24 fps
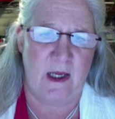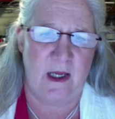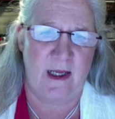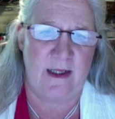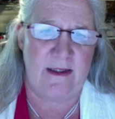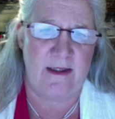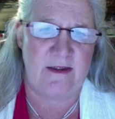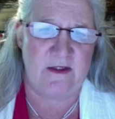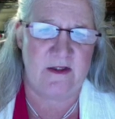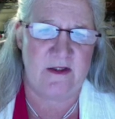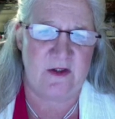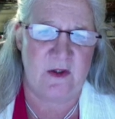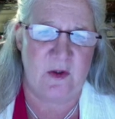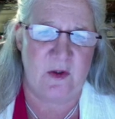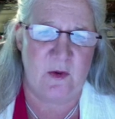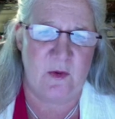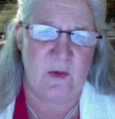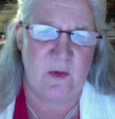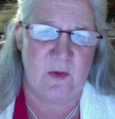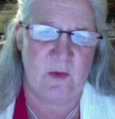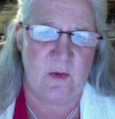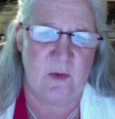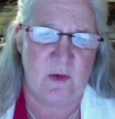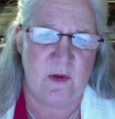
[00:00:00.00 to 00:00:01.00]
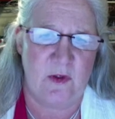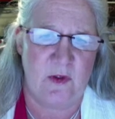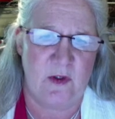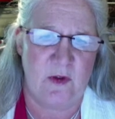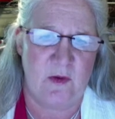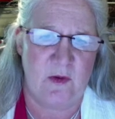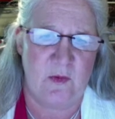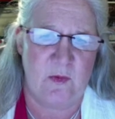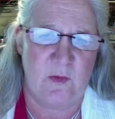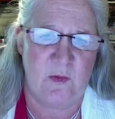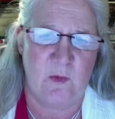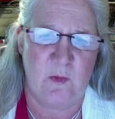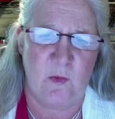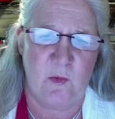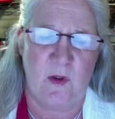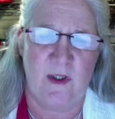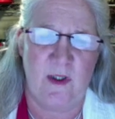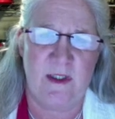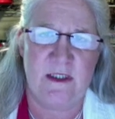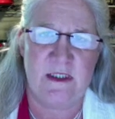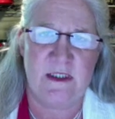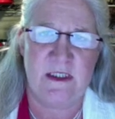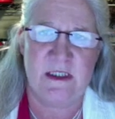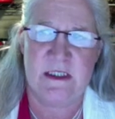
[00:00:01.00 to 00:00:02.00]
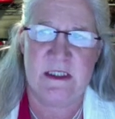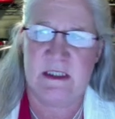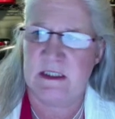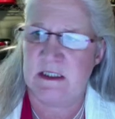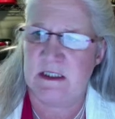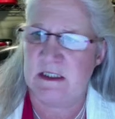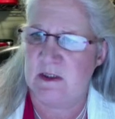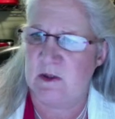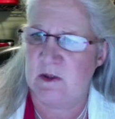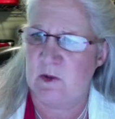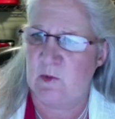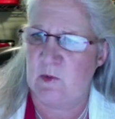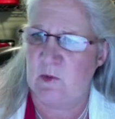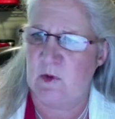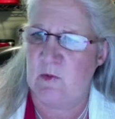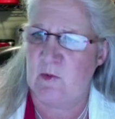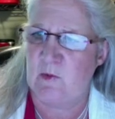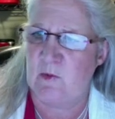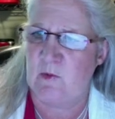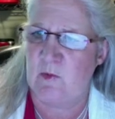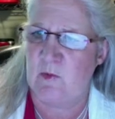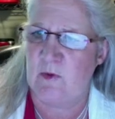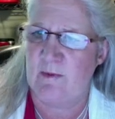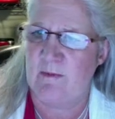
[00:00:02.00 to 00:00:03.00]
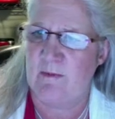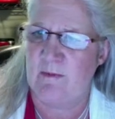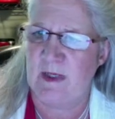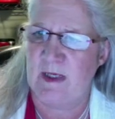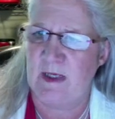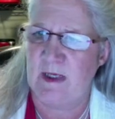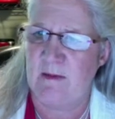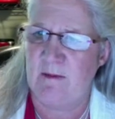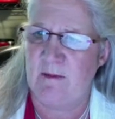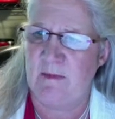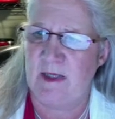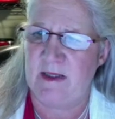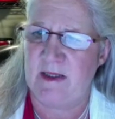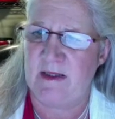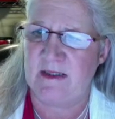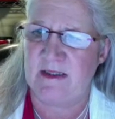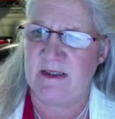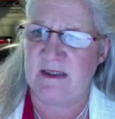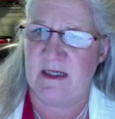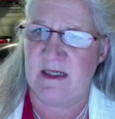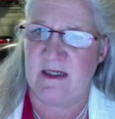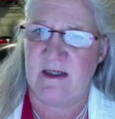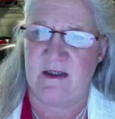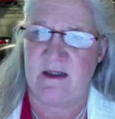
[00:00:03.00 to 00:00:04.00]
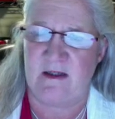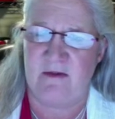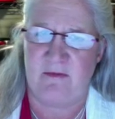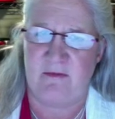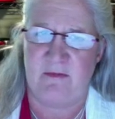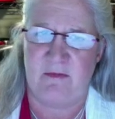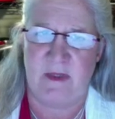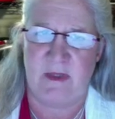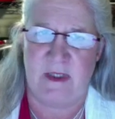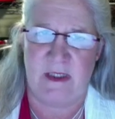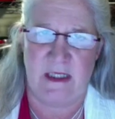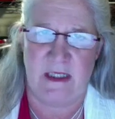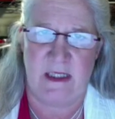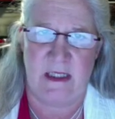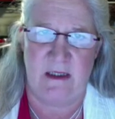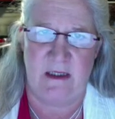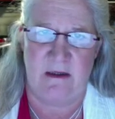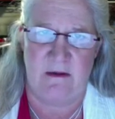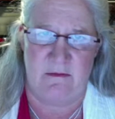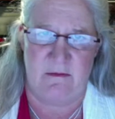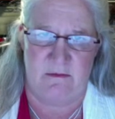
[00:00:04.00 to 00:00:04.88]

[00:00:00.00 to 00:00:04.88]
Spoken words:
so, what we mean by the cycle of money